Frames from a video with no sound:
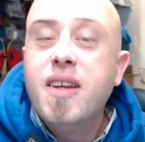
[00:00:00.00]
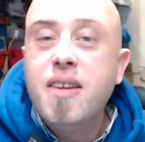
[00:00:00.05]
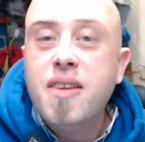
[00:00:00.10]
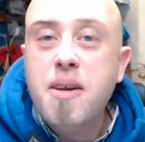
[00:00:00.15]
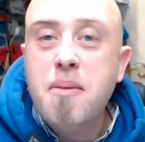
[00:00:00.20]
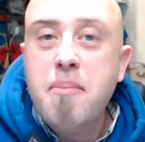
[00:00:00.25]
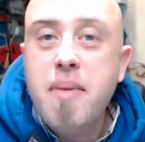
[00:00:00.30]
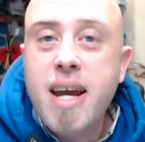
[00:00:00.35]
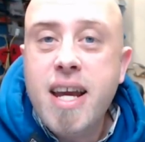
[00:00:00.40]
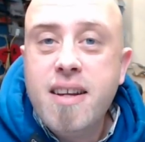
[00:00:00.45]

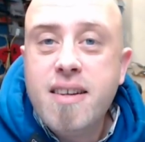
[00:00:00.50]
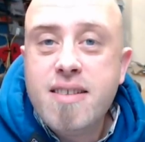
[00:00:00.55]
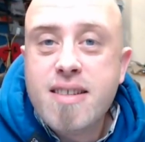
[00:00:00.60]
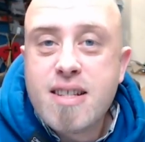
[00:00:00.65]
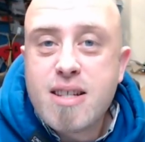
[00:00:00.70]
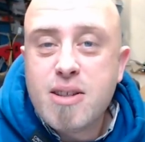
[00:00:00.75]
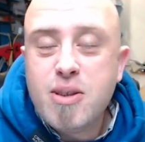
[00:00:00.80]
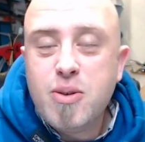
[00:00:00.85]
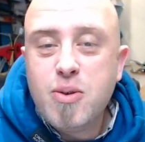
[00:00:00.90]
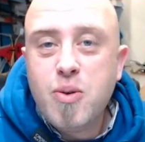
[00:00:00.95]
the
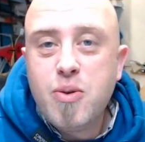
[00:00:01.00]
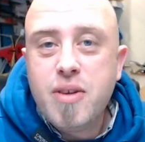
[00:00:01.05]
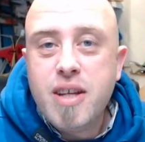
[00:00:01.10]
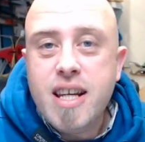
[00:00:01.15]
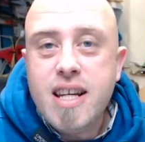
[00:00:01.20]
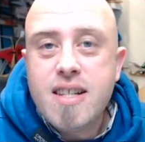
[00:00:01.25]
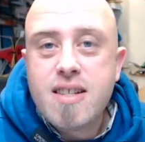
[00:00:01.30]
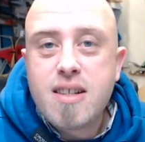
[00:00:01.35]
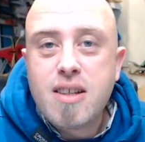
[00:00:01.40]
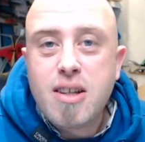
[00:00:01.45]
maidens on all
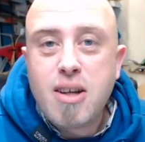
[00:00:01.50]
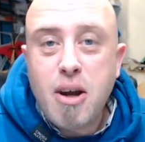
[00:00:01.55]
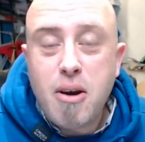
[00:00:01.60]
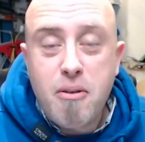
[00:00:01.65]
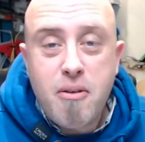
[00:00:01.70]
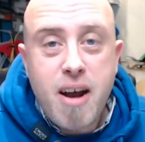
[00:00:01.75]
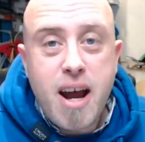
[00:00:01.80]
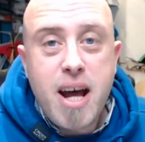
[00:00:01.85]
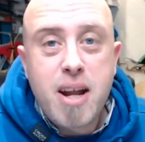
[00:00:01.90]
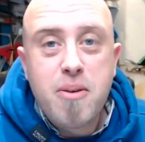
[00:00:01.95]
these go
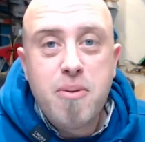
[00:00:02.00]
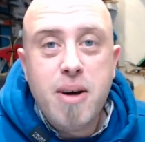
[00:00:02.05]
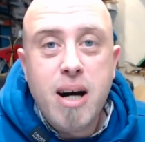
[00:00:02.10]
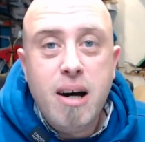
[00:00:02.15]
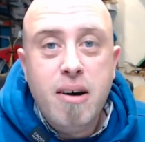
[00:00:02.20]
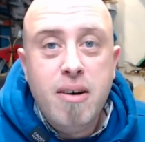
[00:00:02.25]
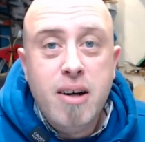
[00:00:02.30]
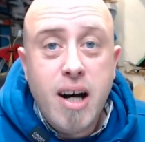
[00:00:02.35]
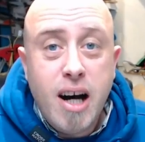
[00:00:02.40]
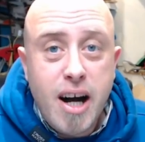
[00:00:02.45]
rather
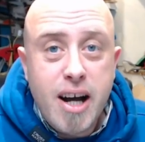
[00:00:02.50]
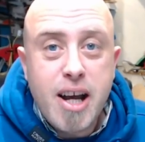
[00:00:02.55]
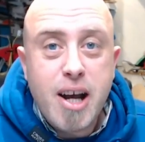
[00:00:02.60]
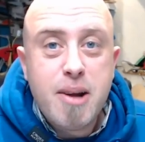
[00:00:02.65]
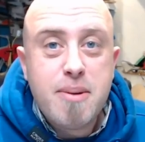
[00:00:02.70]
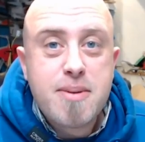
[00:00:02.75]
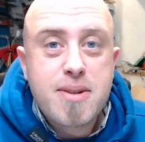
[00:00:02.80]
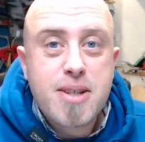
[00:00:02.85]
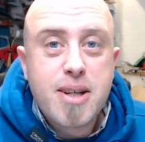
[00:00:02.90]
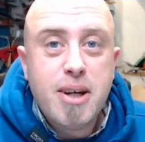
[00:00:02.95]
well. I
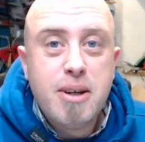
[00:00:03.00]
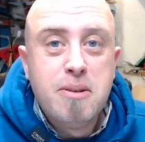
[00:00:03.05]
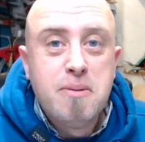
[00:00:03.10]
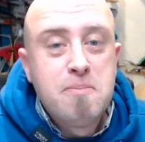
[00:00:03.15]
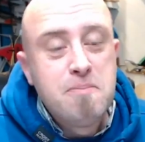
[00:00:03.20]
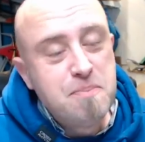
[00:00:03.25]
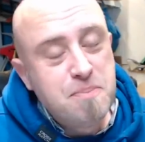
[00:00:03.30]
hope so.